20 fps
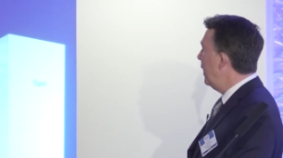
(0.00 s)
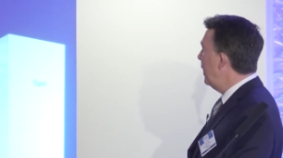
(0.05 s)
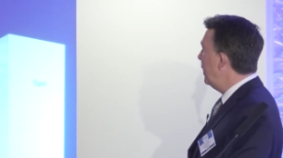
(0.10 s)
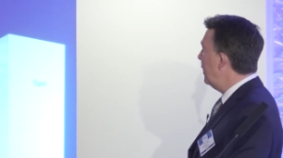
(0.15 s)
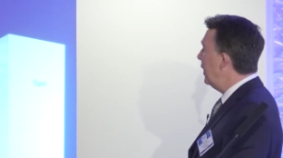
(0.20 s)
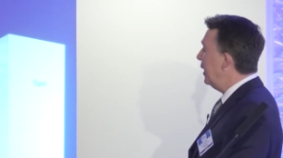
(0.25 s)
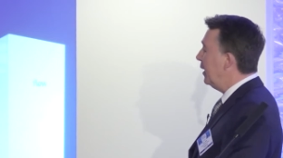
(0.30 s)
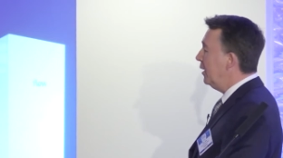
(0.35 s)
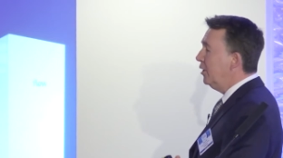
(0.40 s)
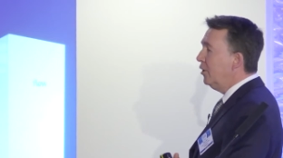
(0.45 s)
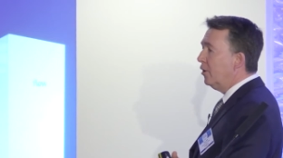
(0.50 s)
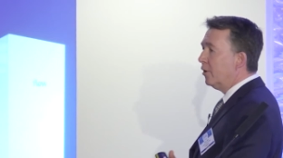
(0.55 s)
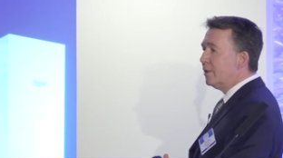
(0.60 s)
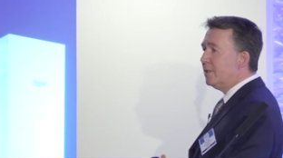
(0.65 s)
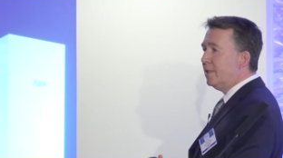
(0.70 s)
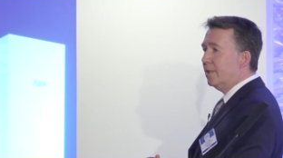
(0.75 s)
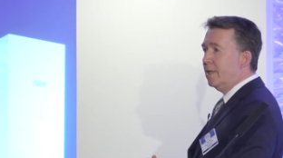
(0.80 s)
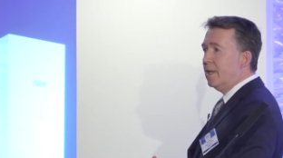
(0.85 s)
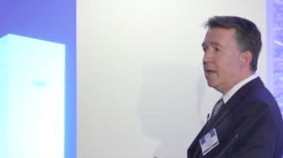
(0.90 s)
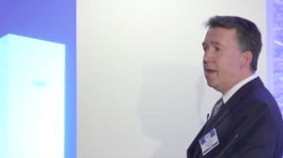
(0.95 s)
Uh, it
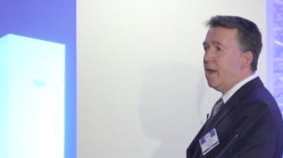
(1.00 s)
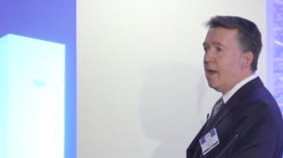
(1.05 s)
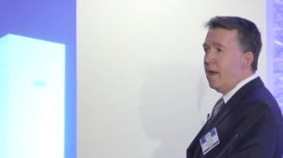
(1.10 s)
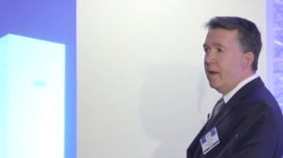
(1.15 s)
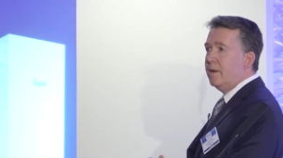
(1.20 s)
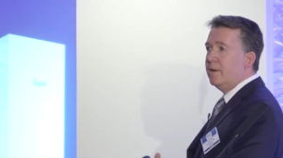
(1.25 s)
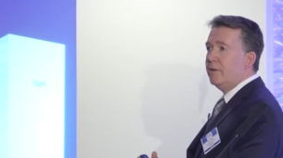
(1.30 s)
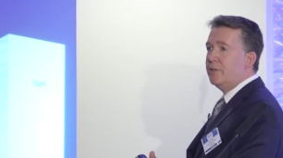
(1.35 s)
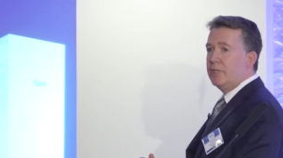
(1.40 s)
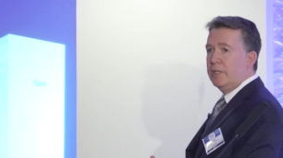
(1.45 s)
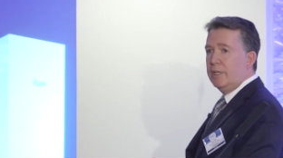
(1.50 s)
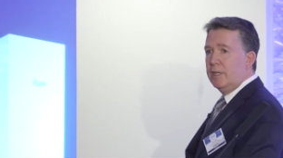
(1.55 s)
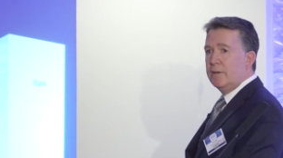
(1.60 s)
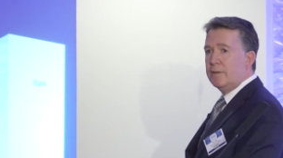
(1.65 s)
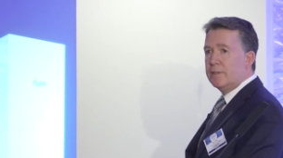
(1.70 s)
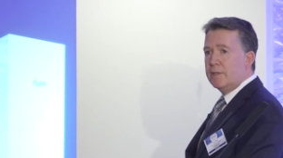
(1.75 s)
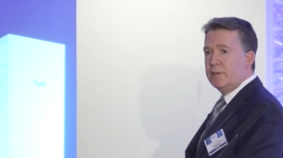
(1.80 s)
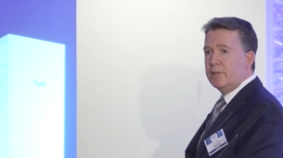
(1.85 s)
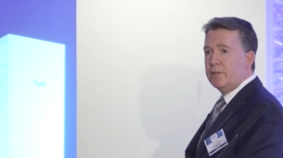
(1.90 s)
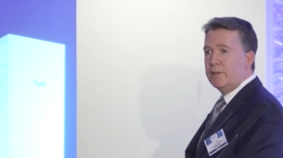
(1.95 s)
looks at the energy
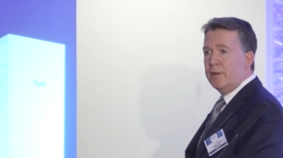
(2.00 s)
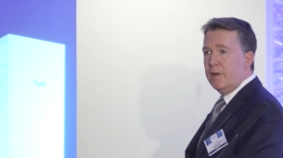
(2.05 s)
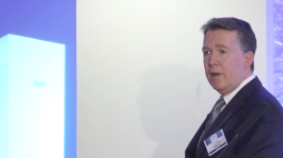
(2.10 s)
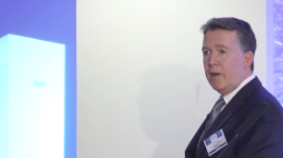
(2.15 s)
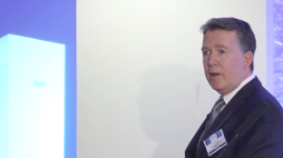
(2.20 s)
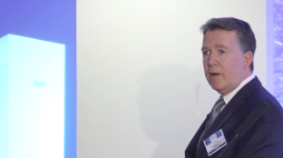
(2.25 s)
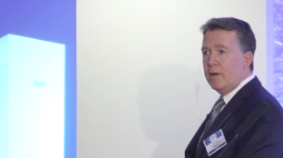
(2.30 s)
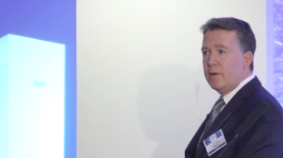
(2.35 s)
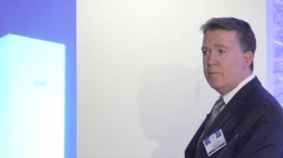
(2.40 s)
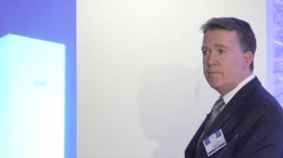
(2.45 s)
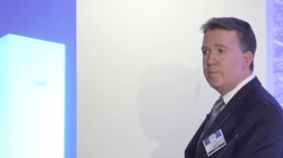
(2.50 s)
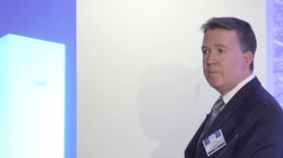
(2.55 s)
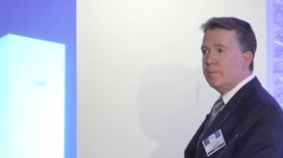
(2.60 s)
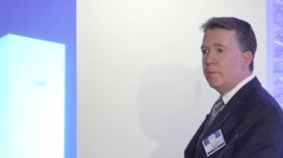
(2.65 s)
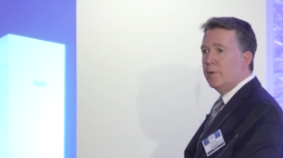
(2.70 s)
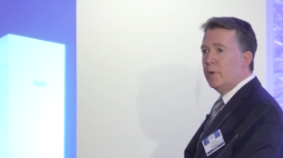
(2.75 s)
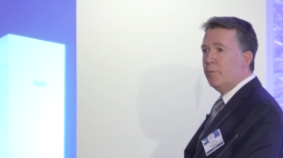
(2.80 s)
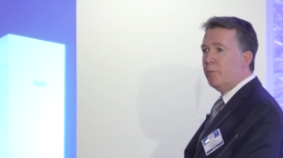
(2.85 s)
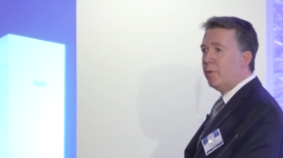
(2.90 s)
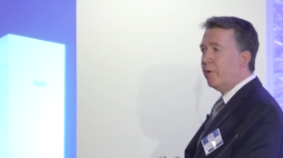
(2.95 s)
usage in the home,
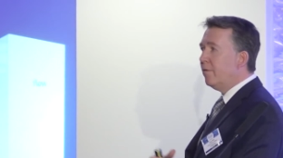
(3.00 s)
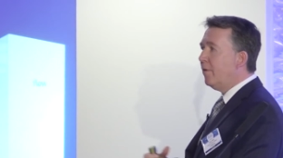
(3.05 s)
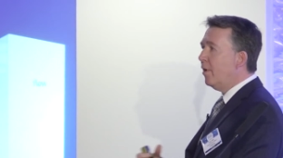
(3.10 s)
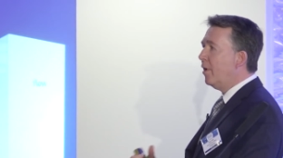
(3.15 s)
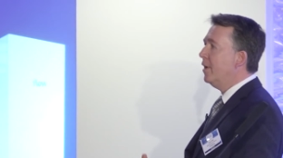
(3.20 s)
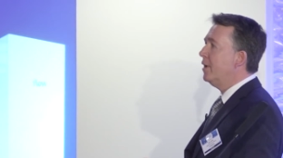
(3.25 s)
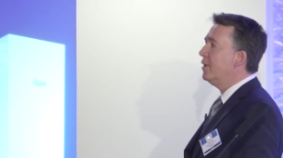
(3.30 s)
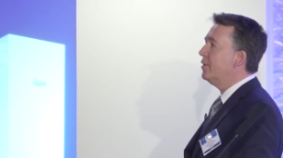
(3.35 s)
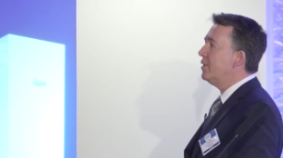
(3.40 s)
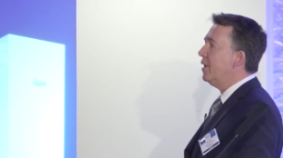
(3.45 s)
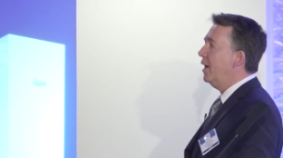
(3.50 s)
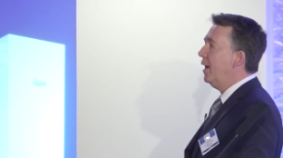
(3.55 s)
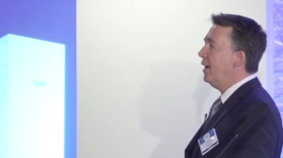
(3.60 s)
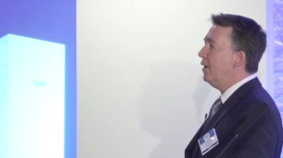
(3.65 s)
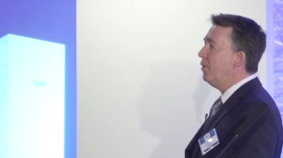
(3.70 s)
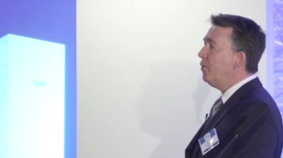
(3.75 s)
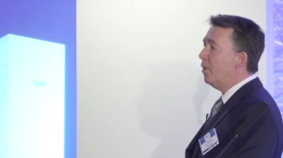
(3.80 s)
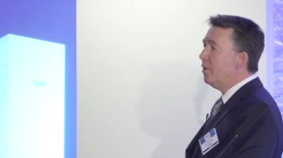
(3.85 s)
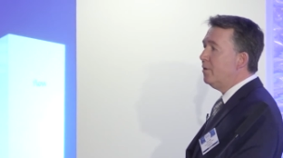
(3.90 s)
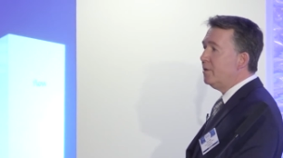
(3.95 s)
provides a
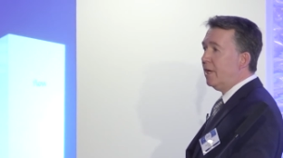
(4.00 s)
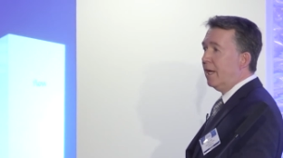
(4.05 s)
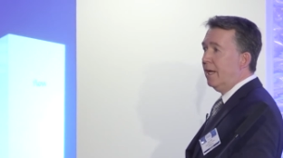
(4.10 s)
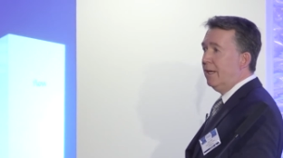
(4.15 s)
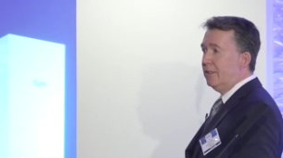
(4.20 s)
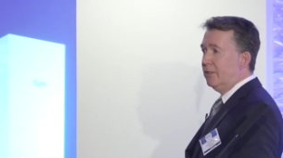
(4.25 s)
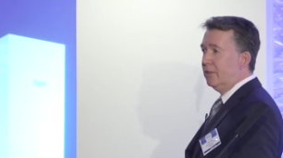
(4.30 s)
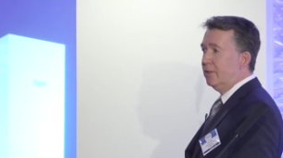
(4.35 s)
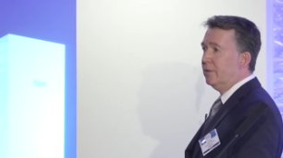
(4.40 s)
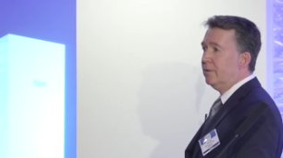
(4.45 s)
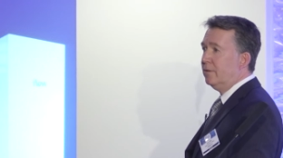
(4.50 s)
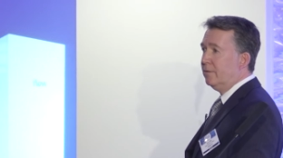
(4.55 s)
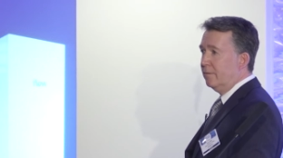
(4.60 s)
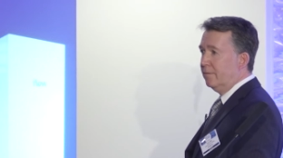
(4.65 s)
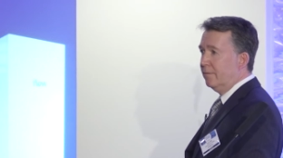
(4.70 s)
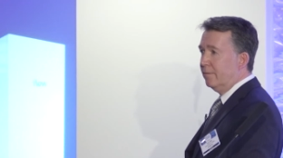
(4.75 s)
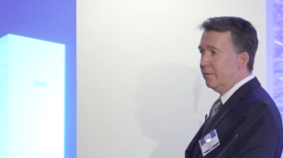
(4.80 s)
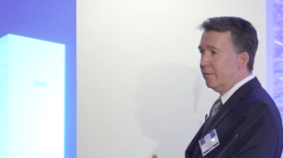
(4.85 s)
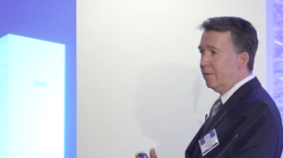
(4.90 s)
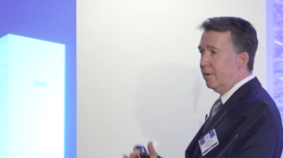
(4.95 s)
quotation
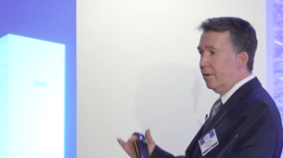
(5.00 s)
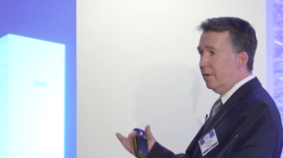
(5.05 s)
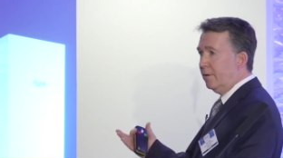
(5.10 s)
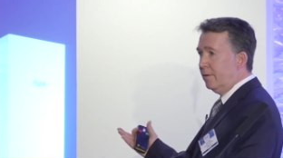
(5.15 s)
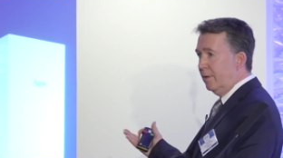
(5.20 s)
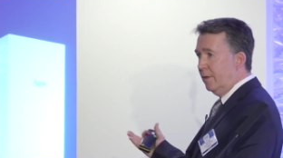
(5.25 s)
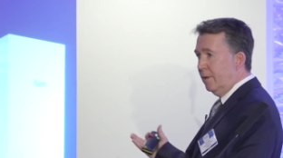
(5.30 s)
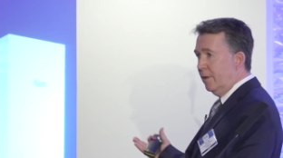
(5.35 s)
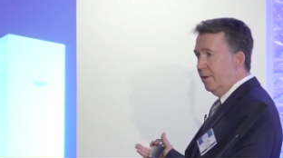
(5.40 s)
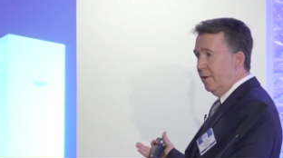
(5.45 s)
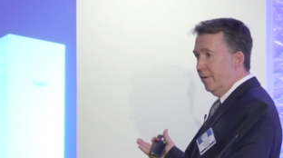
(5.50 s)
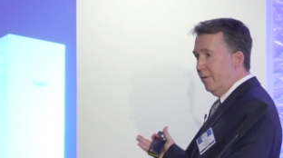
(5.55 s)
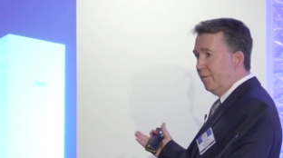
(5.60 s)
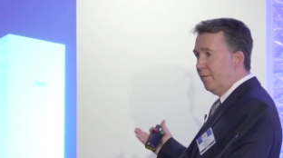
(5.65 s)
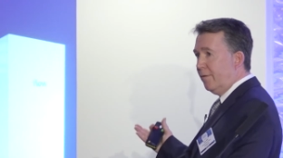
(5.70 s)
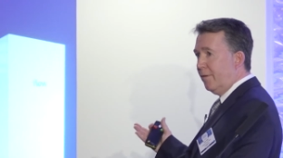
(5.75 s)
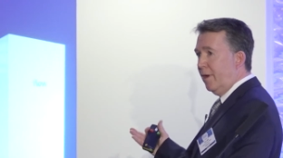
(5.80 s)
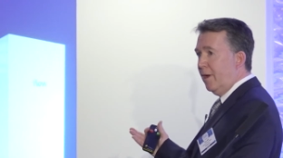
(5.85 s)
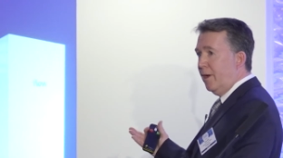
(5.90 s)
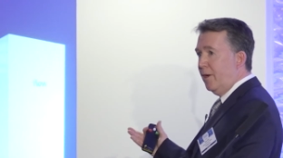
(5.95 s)
for
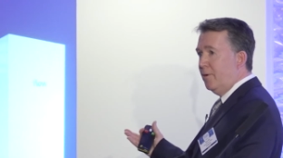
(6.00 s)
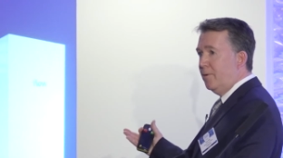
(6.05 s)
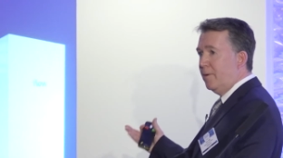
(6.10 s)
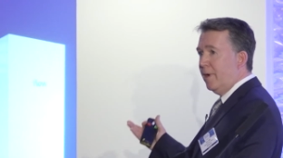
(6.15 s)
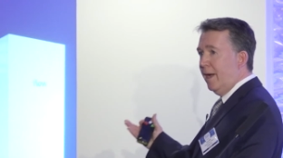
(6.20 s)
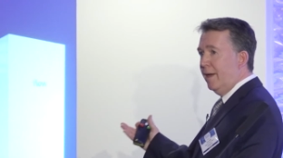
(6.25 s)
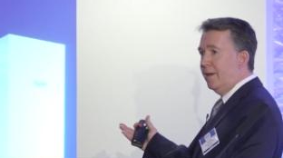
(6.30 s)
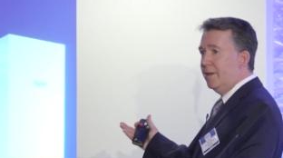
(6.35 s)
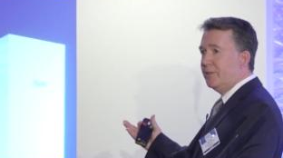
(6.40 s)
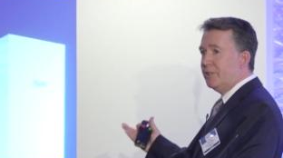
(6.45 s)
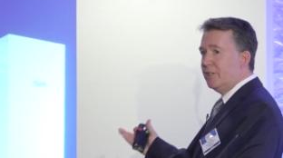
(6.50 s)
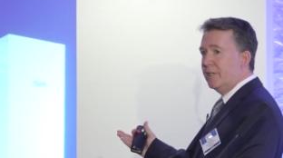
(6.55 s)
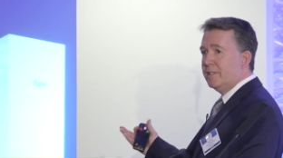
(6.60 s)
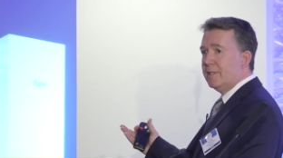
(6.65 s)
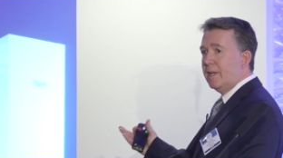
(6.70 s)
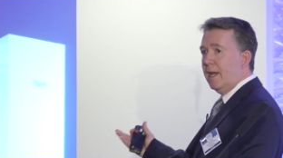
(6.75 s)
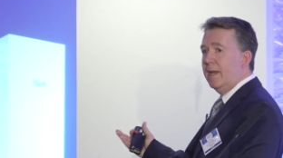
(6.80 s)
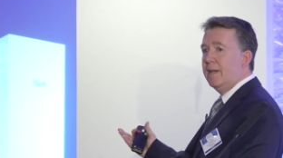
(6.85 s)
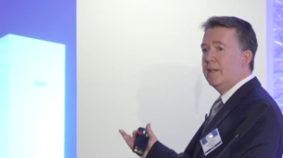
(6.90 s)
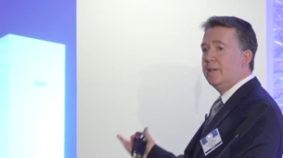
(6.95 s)
Flow Energy's
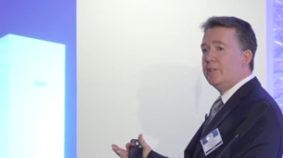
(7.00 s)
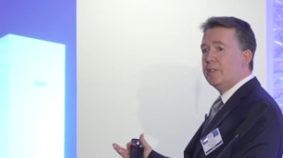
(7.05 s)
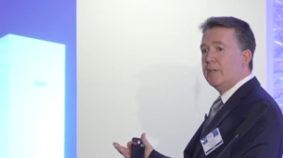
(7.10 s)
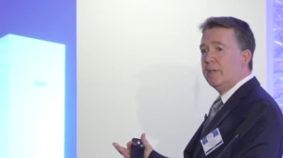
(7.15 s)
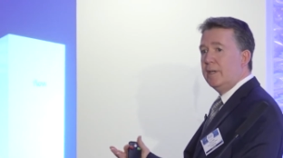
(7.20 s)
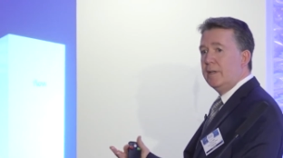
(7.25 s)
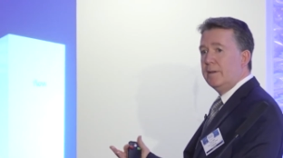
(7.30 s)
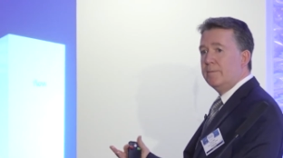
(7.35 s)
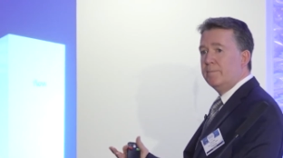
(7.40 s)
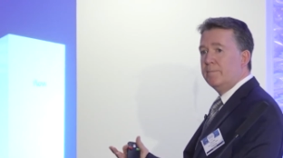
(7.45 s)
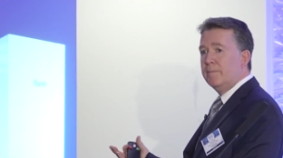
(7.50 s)
energy.